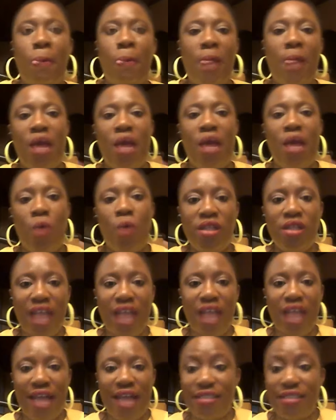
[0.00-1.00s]

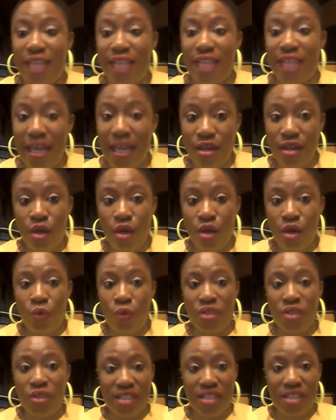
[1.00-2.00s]
Heart Day,
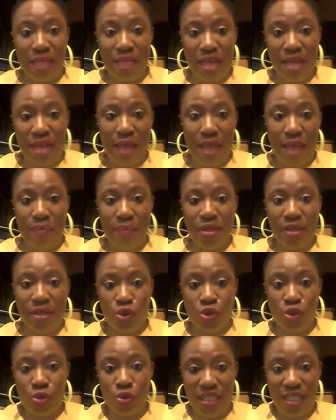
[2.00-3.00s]
which is coming up in
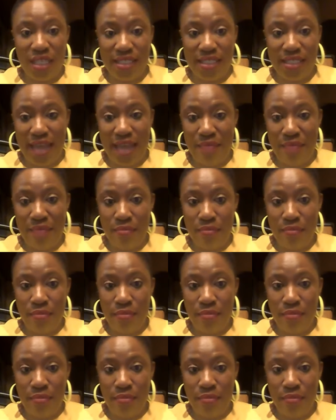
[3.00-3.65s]
2 days' time.